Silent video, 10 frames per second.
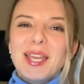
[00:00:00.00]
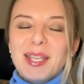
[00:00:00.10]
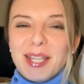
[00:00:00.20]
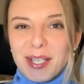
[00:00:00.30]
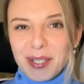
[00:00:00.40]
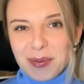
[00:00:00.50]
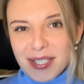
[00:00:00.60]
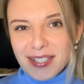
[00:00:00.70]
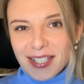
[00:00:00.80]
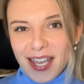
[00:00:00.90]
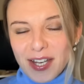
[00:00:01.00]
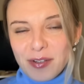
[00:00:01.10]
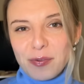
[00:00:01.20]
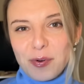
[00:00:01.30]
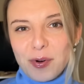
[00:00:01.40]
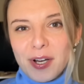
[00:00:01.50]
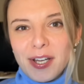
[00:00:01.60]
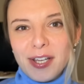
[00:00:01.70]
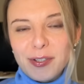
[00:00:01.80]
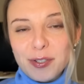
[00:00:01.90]
Thank you once again for
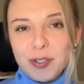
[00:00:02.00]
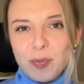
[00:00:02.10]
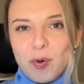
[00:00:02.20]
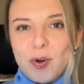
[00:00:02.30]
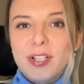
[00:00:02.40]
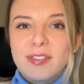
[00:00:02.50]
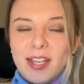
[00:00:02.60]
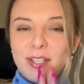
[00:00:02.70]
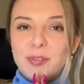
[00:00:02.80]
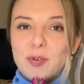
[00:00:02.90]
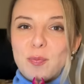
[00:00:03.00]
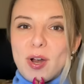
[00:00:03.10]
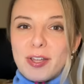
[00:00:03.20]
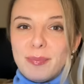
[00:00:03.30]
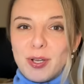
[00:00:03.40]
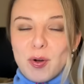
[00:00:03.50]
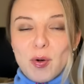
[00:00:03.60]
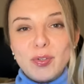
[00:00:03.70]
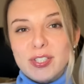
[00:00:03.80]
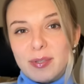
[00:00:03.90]
your support. Thank you for buying me
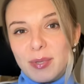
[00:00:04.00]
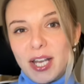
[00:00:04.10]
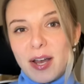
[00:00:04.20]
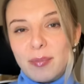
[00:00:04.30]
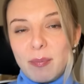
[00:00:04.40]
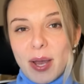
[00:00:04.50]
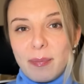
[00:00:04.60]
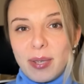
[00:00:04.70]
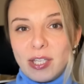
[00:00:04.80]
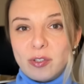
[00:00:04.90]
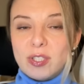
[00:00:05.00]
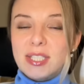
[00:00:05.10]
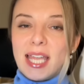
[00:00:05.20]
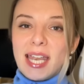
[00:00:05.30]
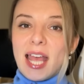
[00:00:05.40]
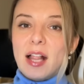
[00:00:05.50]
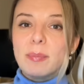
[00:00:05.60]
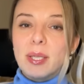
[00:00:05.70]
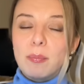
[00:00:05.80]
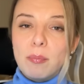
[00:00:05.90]
coffees and becoming my patrons and
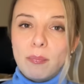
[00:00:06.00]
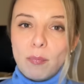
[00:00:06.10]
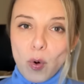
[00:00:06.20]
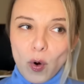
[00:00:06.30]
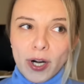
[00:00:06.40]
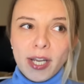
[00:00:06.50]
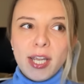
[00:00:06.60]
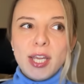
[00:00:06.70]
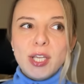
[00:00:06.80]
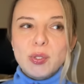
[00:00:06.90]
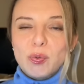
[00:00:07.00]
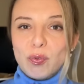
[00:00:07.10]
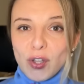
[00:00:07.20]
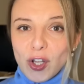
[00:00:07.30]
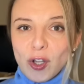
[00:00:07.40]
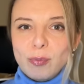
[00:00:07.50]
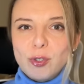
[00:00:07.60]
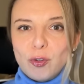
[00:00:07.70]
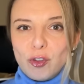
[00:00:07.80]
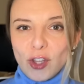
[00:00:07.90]
helping more to film,
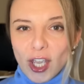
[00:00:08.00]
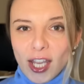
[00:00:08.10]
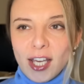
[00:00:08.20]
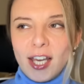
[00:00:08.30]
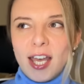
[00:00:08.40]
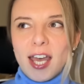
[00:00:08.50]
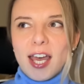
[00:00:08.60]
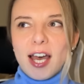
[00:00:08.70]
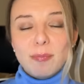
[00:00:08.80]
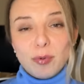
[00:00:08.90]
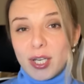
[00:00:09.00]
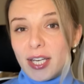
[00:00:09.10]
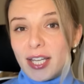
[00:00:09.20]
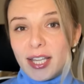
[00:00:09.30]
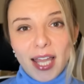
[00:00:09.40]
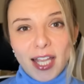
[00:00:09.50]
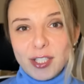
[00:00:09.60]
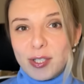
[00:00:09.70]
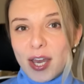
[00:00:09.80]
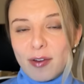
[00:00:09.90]
to think. I'm really glad
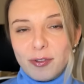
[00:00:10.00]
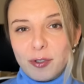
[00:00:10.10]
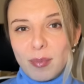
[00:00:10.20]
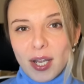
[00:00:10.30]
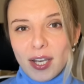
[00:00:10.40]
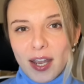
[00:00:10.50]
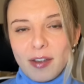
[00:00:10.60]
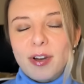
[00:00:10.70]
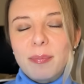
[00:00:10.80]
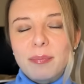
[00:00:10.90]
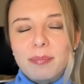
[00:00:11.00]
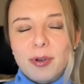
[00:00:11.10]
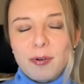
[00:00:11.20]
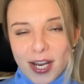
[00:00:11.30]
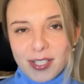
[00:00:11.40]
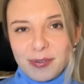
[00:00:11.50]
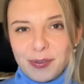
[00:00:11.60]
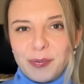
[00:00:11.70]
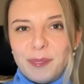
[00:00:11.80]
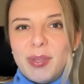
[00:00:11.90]
to have you in my life. I'm grateful.